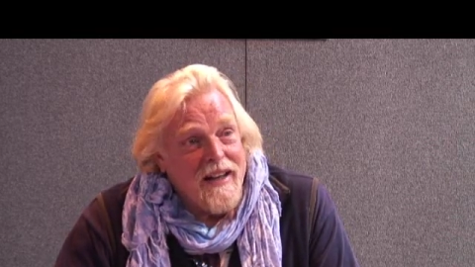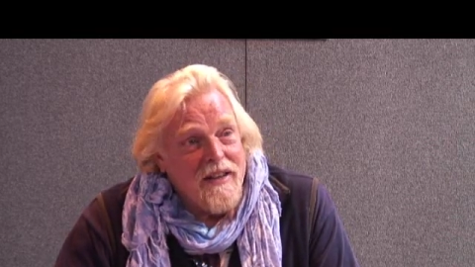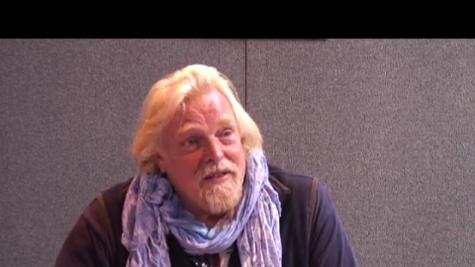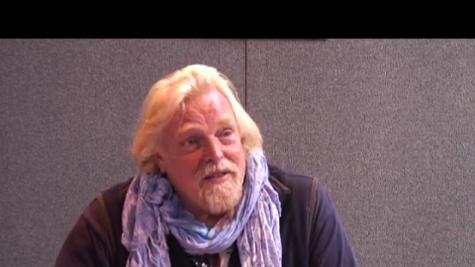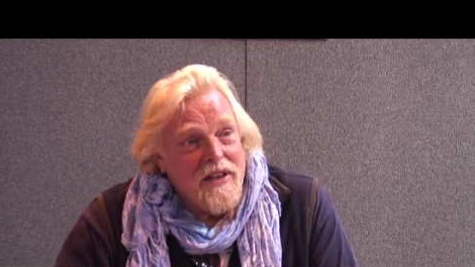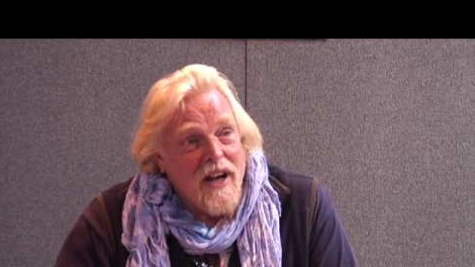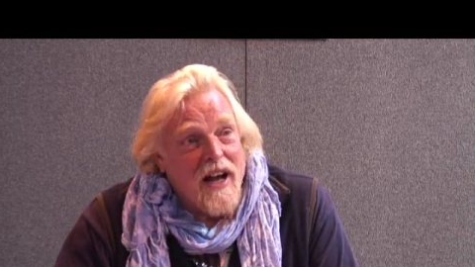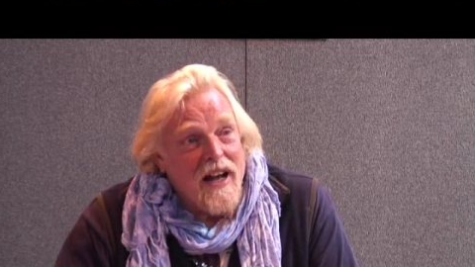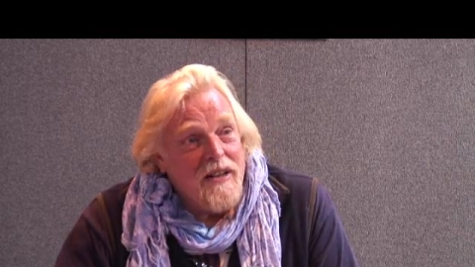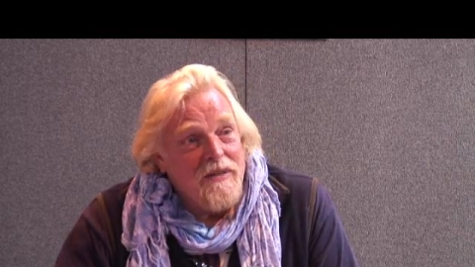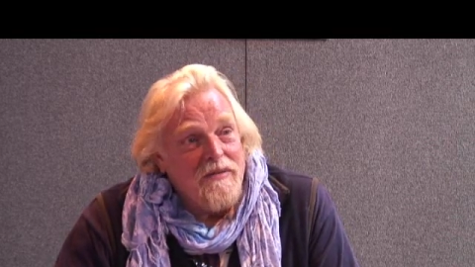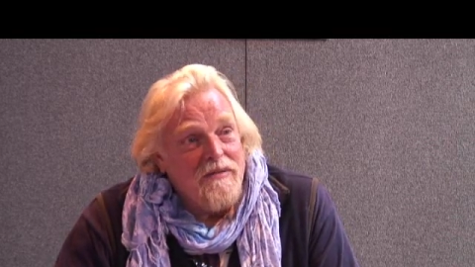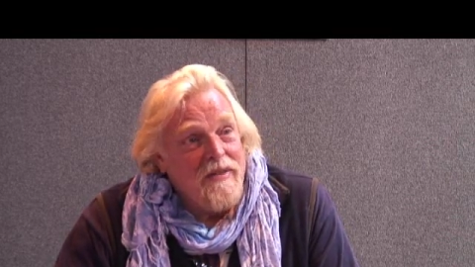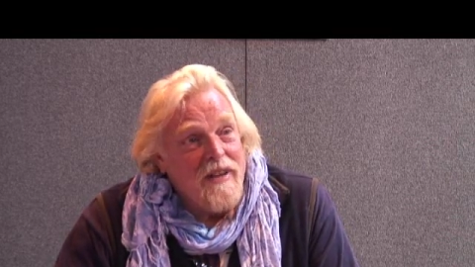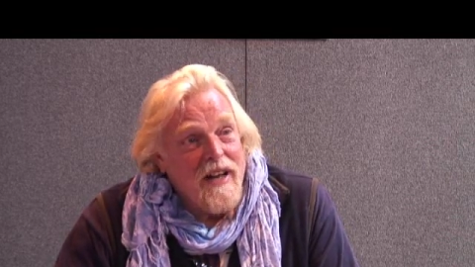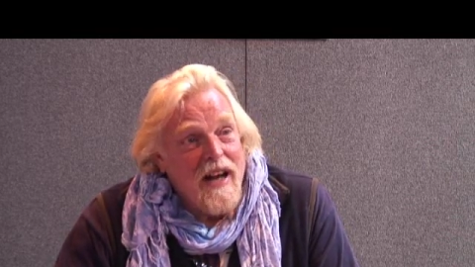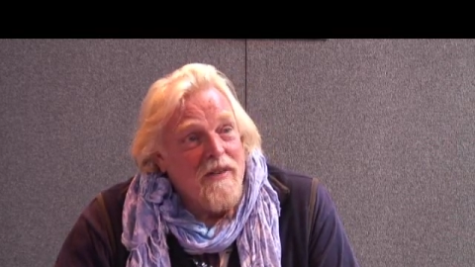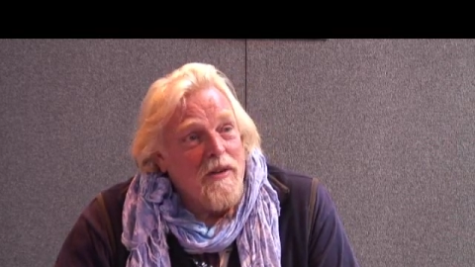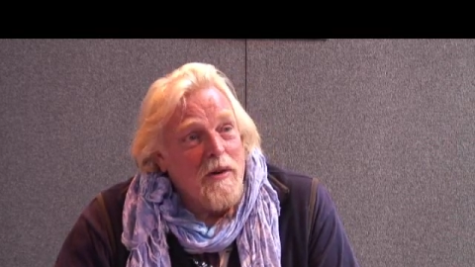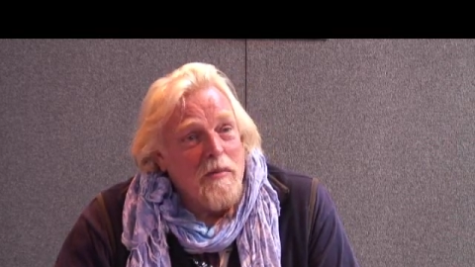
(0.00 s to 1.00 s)
I've died
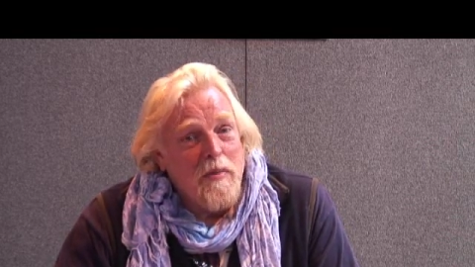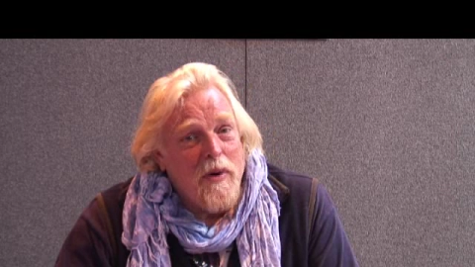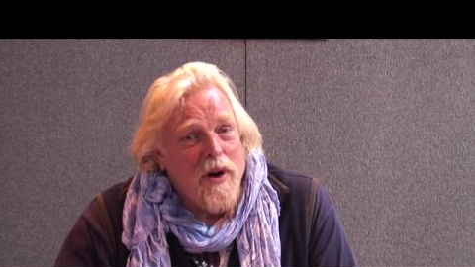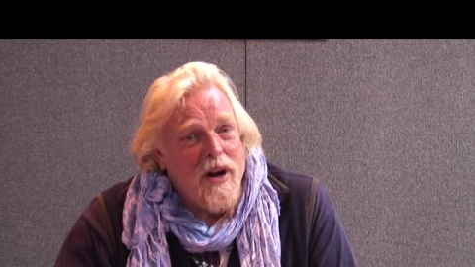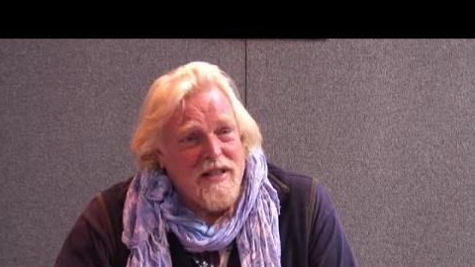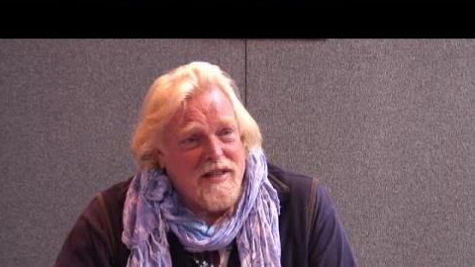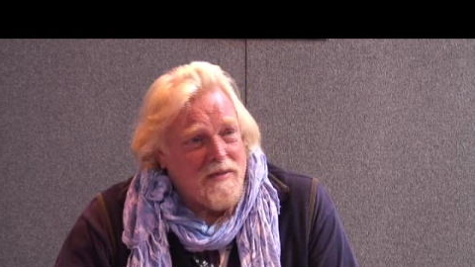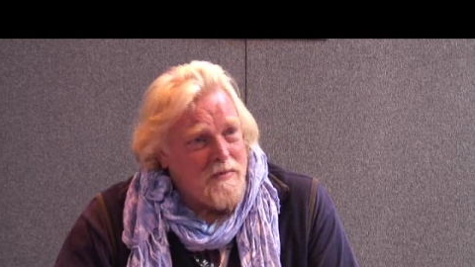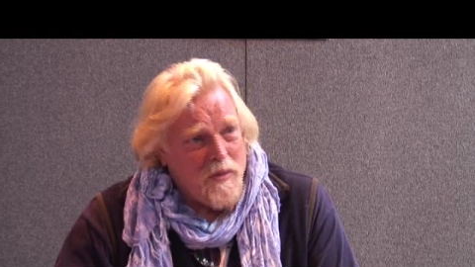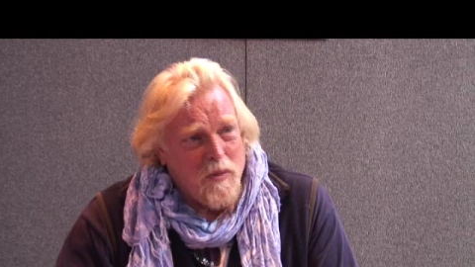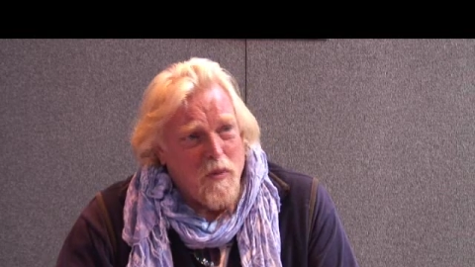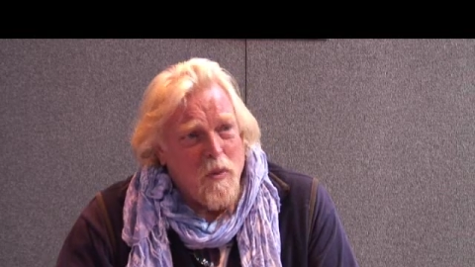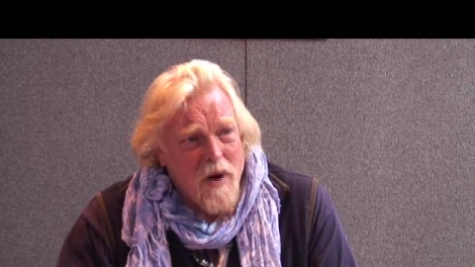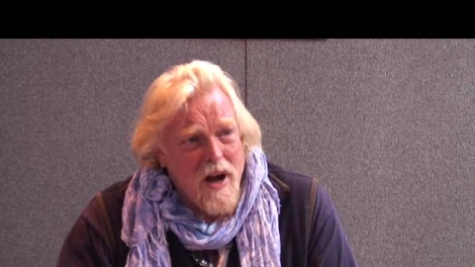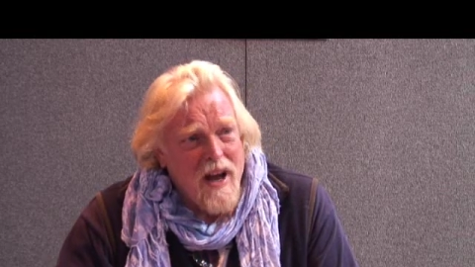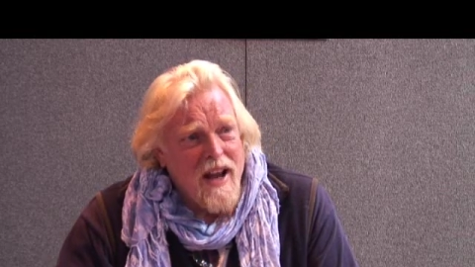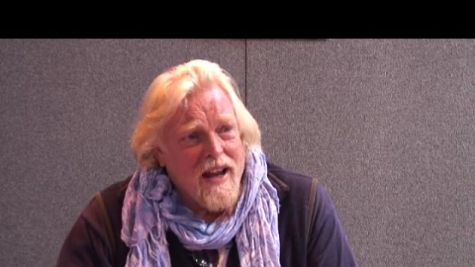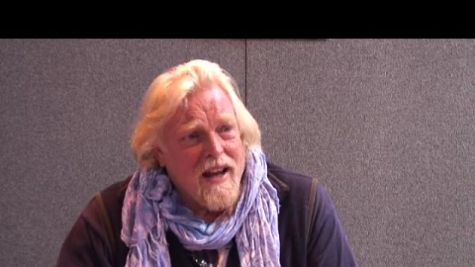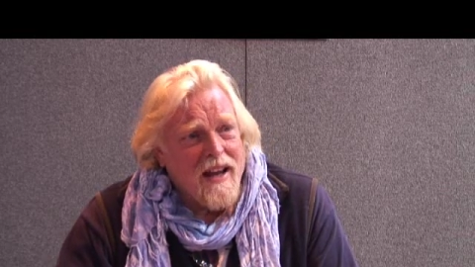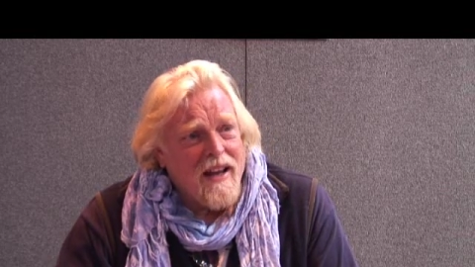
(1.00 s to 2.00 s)
every possible
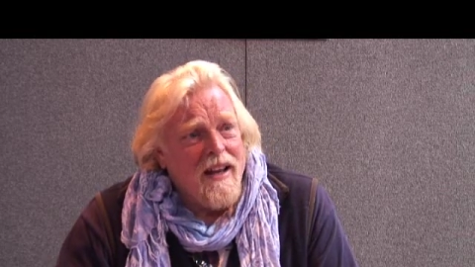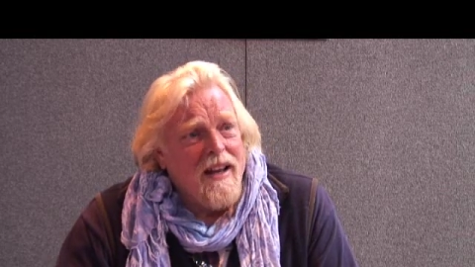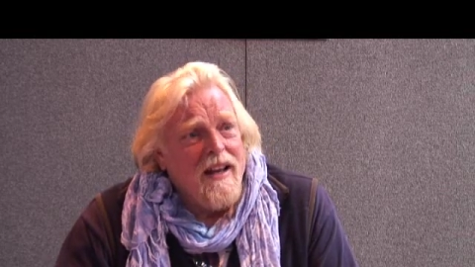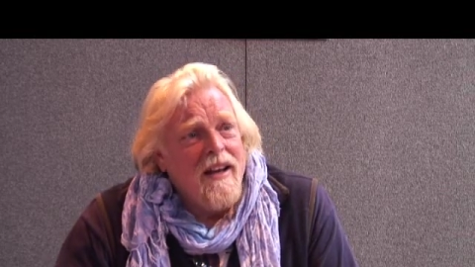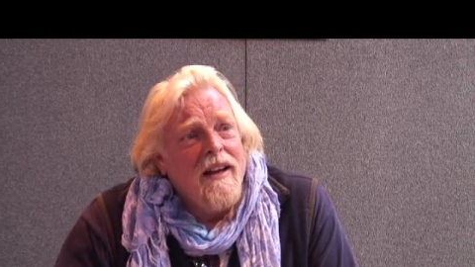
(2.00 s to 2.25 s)
way.